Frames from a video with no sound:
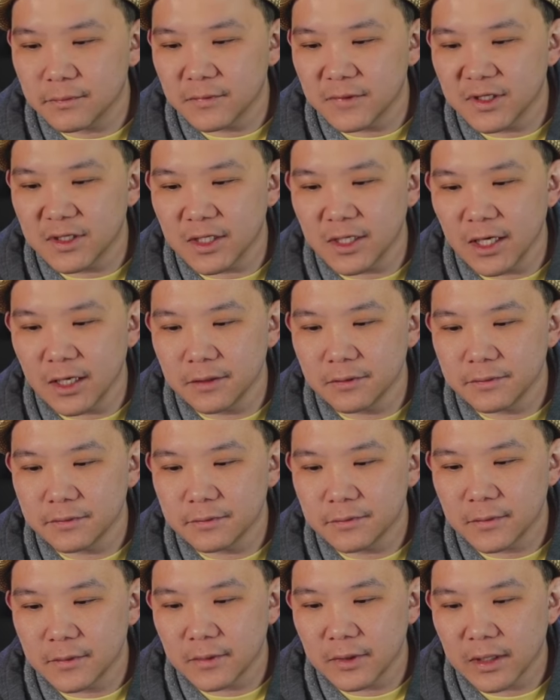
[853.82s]
in the end,
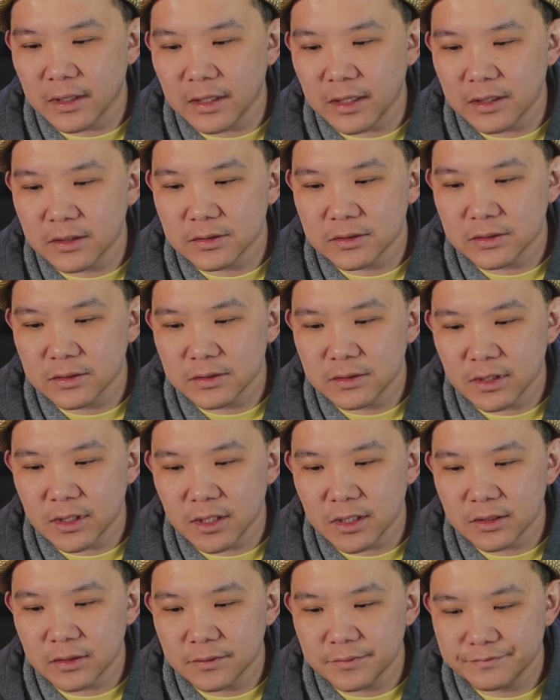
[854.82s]
I guess.
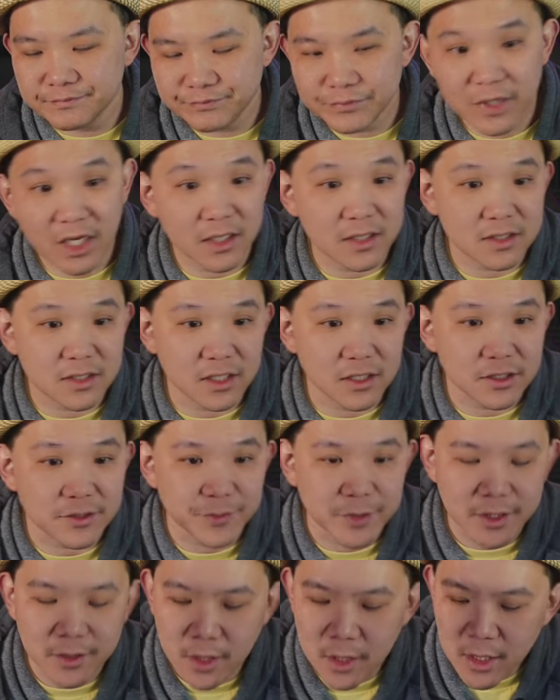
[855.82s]
Yeah, kind of scares
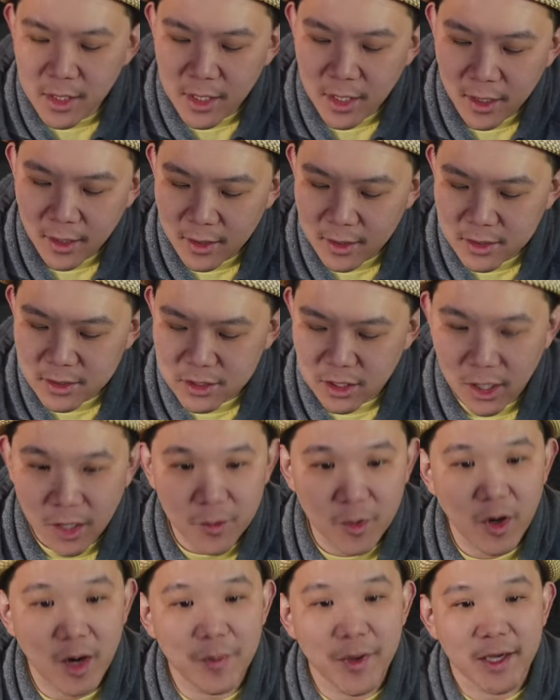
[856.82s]
me. So I'll
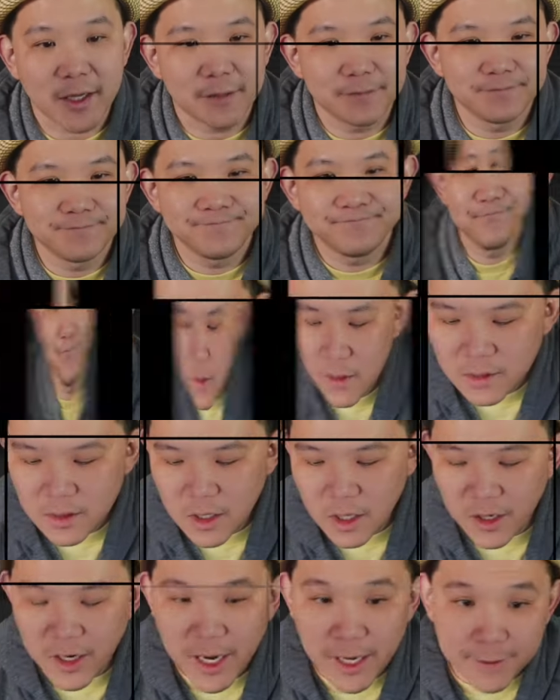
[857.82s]
be right back.
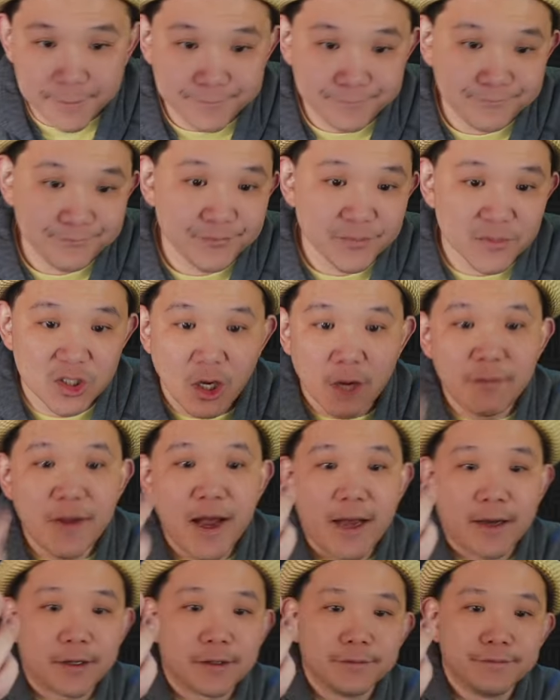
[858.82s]
Okay, so I'm back.